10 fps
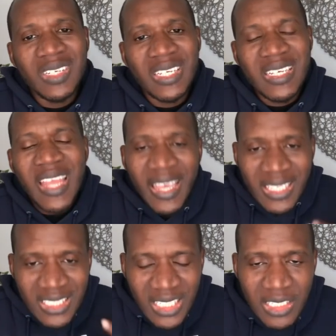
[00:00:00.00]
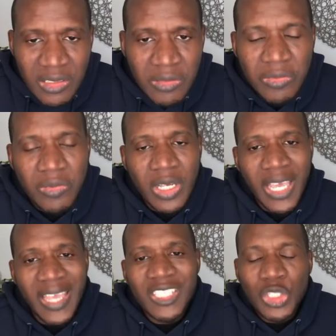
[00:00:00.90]
negative
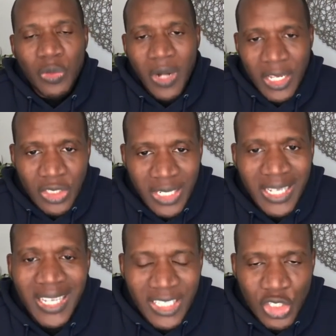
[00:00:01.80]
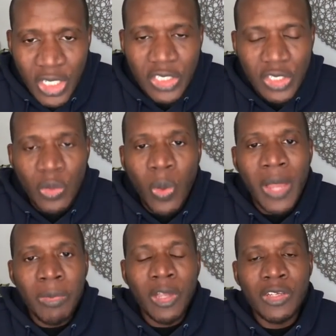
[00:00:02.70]
interaction and exchanges. Why?
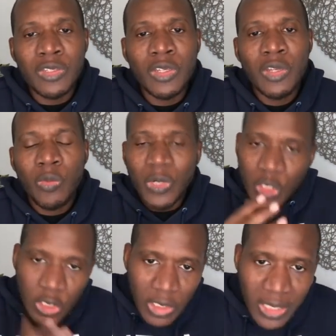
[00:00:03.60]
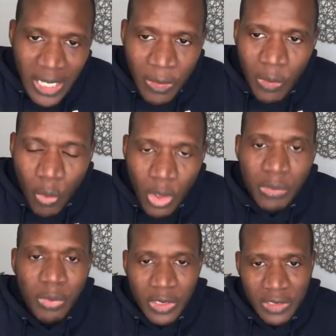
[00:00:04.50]
Because we shut down
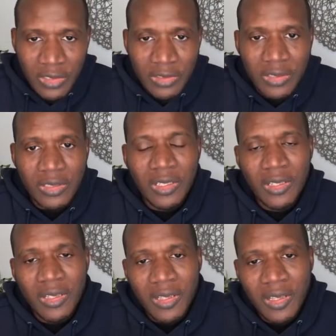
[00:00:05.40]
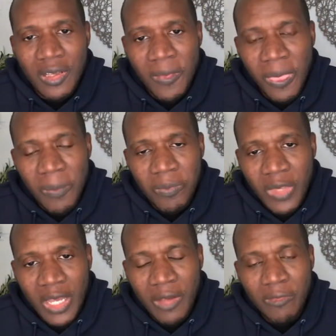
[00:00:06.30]
one person's
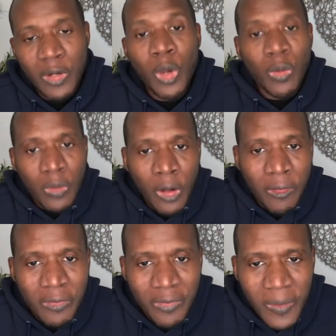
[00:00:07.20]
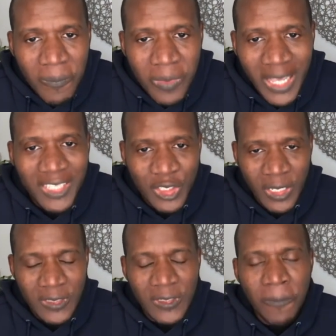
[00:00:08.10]
flow of
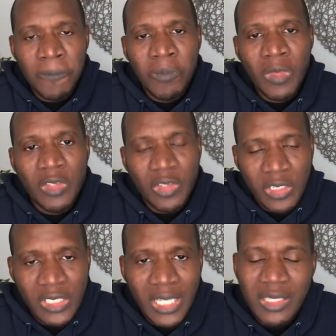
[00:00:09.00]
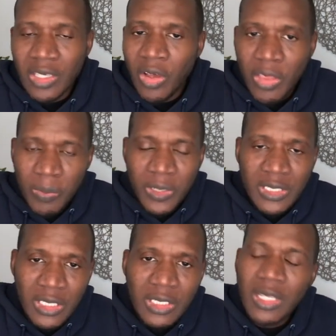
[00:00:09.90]
exchange, such that the other
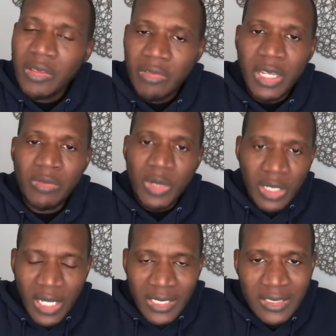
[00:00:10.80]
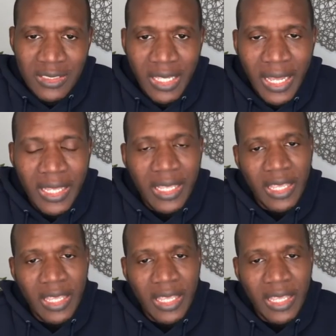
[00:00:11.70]
person then realizes that